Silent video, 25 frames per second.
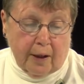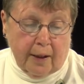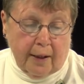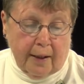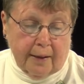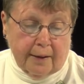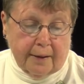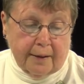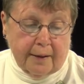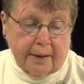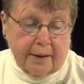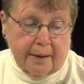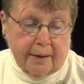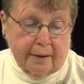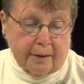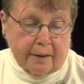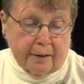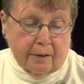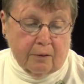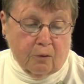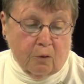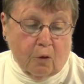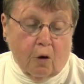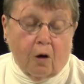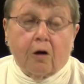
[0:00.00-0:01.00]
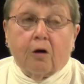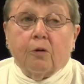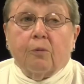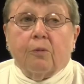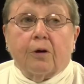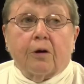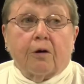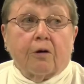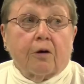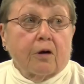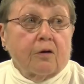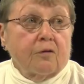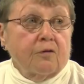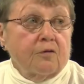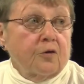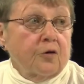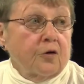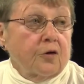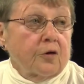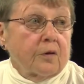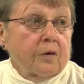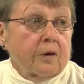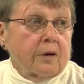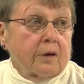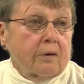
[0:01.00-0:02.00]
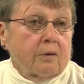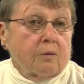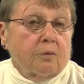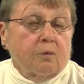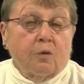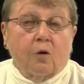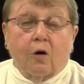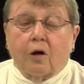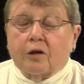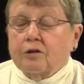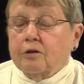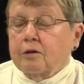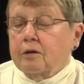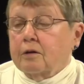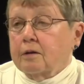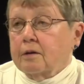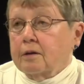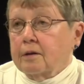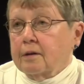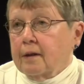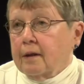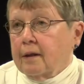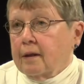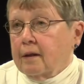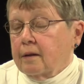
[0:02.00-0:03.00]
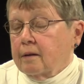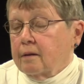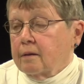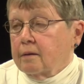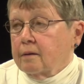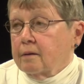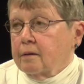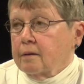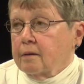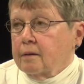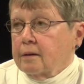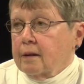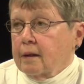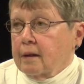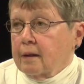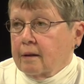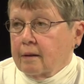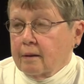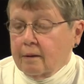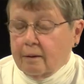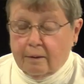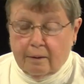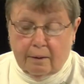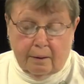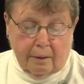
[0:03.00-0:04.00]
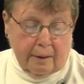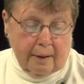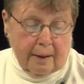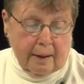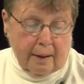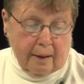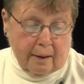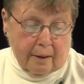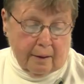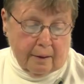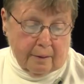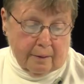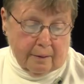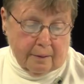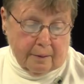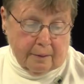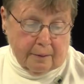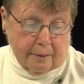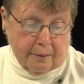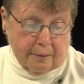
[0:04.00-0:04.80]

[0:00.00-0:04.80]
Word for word: 18th in Waterbury for the Washington State Senate candidates.